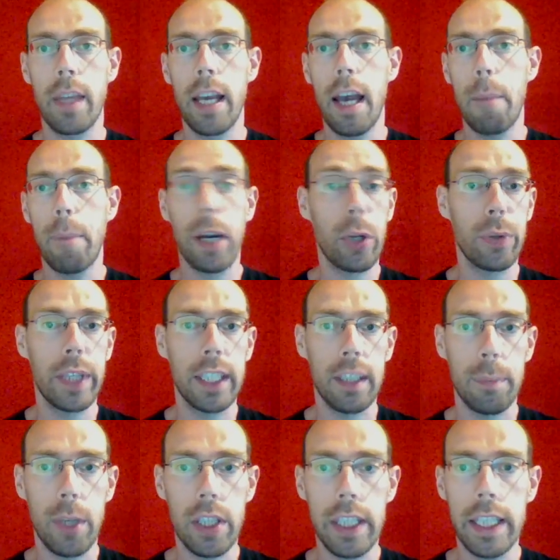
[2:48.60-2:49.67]
By donating
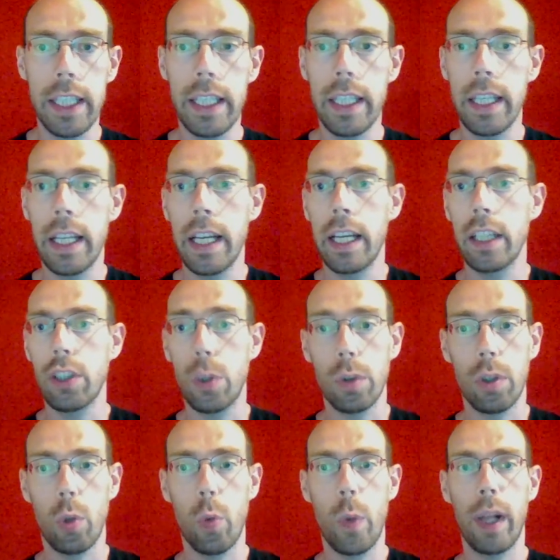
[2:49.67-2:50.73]
money,
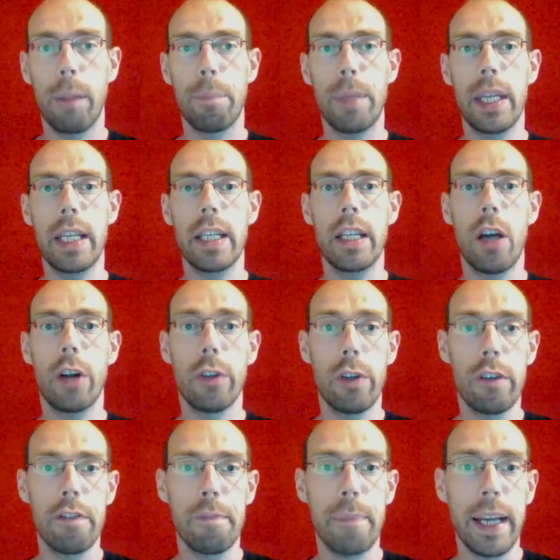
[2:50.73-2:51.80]
total well-being on
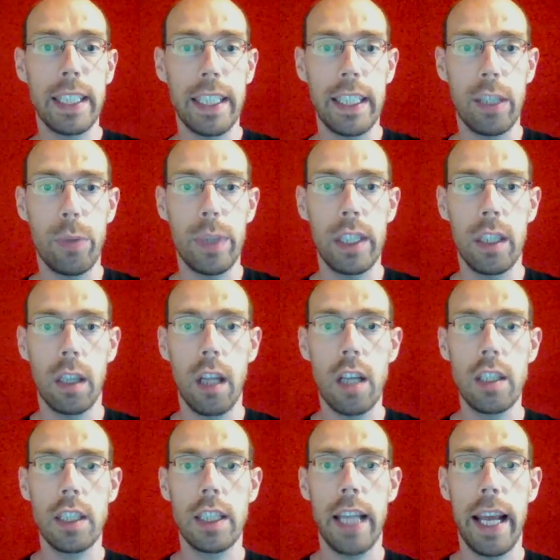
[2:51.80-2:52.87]
earth might increase a
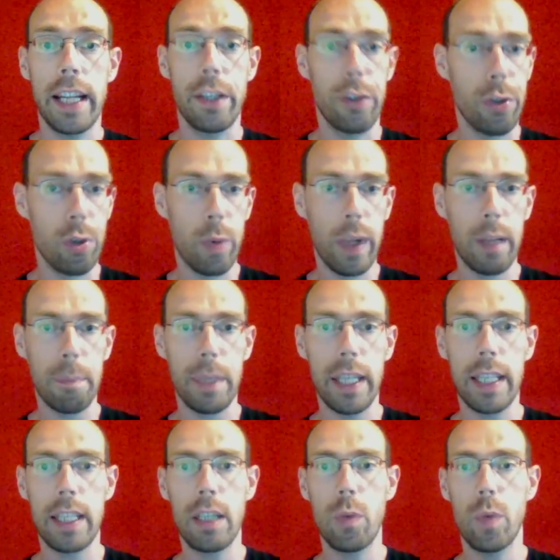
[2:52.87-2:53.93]
lot and your
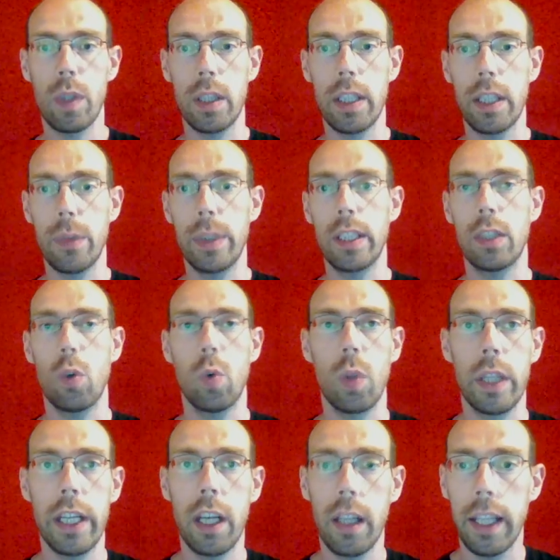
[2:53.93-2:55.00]
well-being will decrease
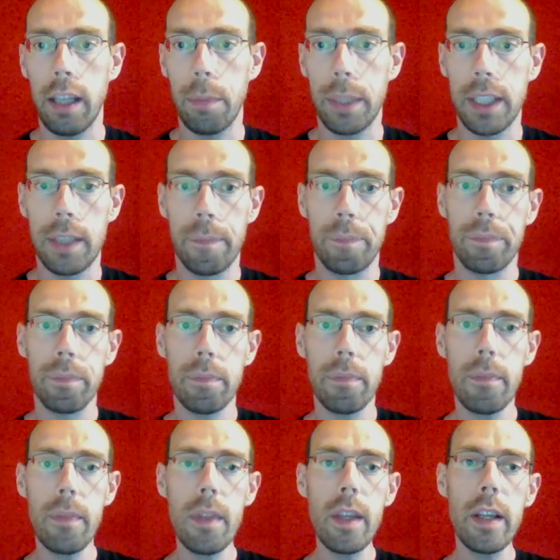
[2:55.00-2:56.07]
only a little bit.
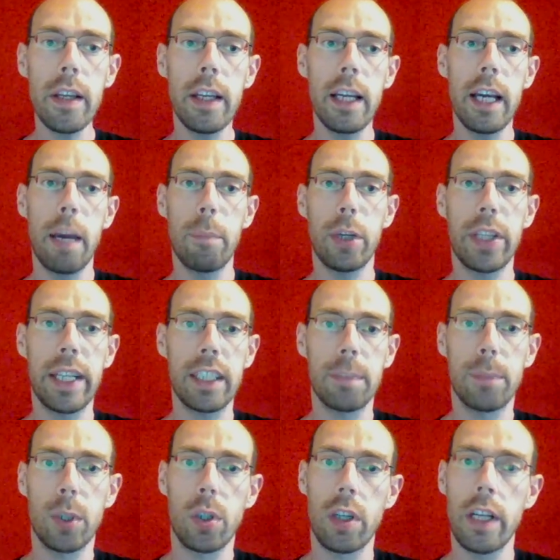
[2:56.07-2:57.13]
But there's
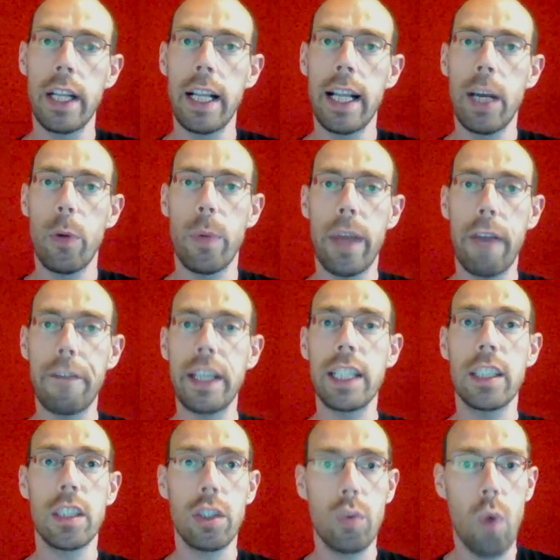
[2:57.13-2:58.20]
more. We have a
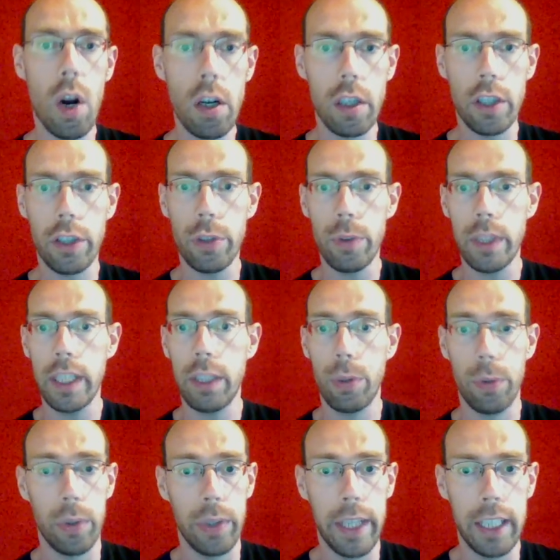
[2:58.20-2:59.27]
strong duty to
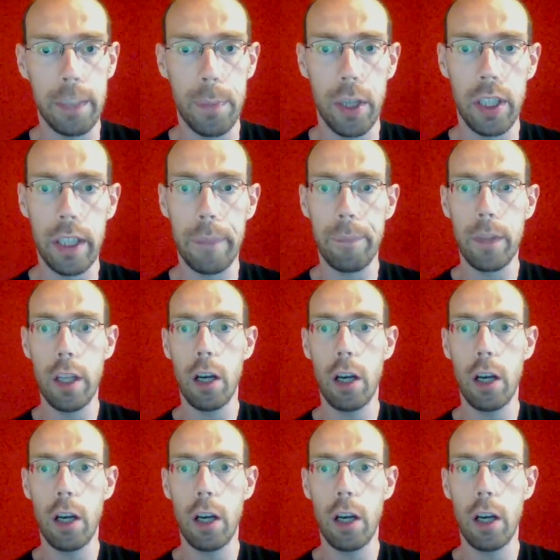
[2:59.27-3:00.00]
donate money. A